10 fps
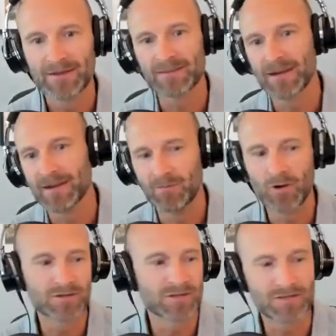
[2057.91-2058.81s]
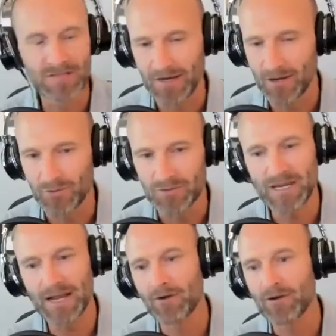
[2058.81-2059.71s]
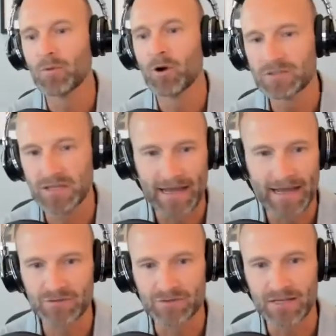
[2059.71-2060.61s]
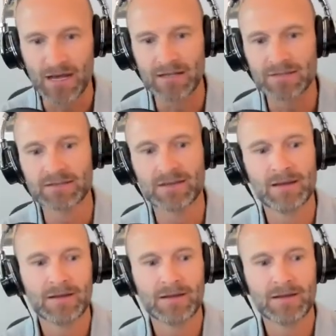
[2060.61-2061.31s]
Right. I'm always going to take a cold shower. I'm always going to exercise.